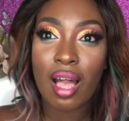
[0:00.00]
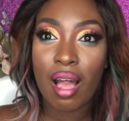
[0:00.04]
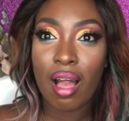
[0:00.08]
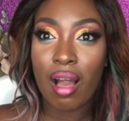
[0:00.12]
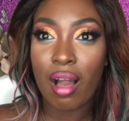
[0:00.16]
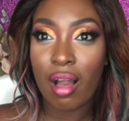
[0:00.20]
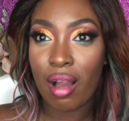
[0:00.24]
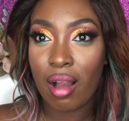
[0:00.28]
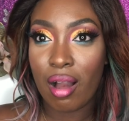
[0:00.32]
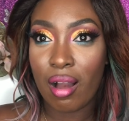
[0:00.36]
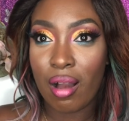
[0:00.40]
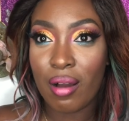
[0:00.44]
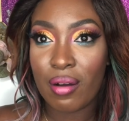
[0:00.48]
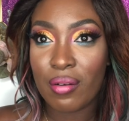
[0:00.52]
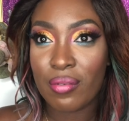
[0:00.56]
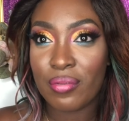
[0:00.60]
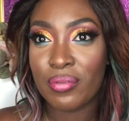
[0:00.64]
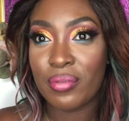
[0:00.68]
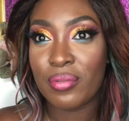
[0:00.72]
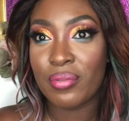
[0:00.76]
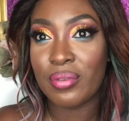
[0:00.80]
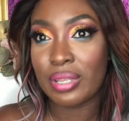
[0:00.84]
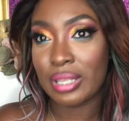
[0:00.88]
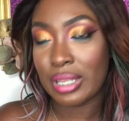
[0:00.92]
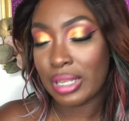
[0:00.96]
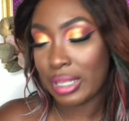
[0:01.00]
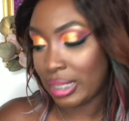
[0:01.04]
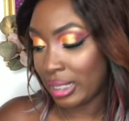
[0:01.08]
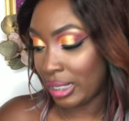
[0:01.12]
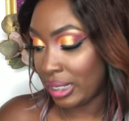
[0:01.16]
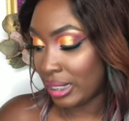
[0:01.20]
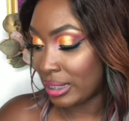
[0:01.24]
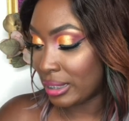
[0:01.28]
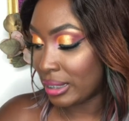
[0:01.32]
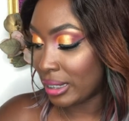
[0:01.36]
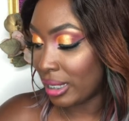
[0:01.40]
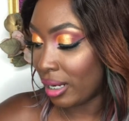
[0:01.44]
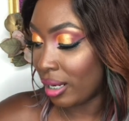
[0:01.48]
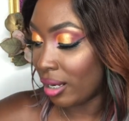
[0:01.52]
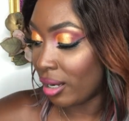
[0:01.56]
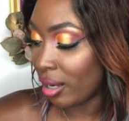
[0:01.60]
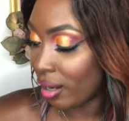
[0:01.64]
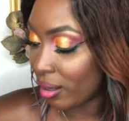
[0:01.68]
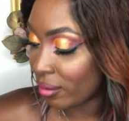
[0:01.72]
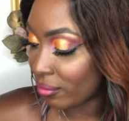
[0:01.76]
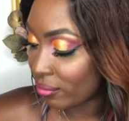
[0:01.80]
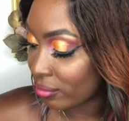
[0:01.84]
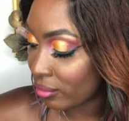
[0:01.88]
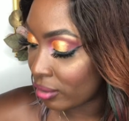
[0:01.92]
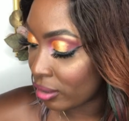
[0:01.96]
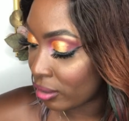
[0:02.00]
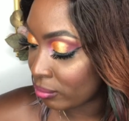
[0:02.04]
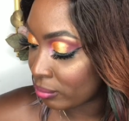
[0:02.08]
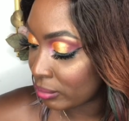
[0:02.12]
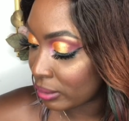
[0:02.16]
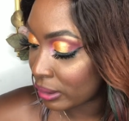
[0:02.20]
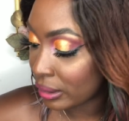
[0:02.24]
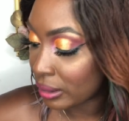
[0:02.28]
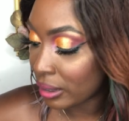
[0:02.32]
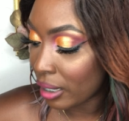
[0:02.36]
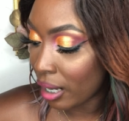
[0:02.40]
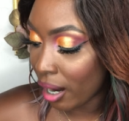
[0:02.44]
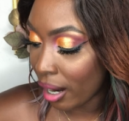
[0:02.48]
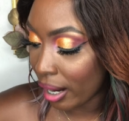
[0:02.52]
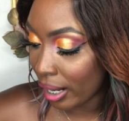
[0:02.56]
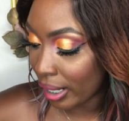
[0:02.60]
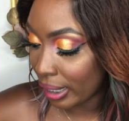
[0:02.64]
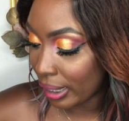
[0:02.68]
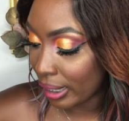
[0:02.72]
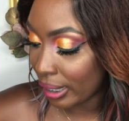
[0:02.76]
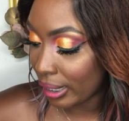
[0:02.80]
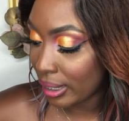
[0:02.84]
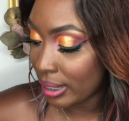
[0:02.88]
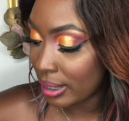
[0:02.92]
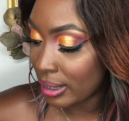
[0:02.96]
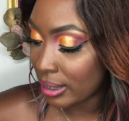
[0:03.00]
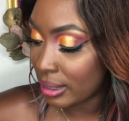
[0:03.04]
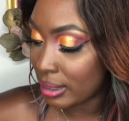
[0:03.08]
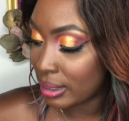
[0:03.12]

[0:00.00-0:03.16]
off with the things that I got from Target.